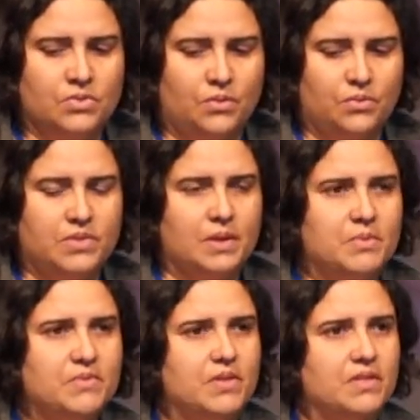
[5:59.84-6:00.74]
So
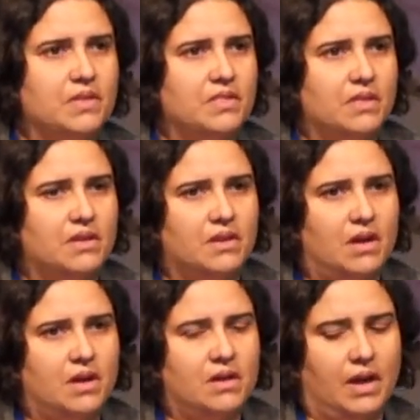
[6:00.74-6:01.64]
some of the
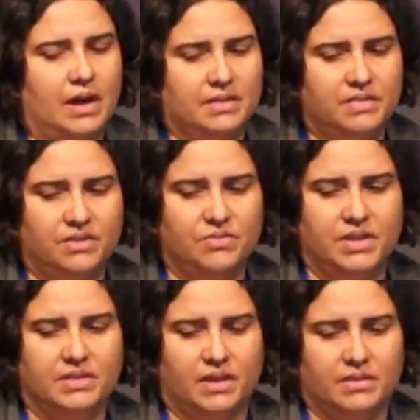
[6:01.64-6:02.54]

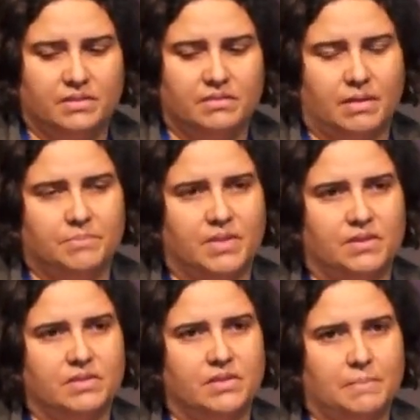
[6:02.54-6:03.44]
theories, and there's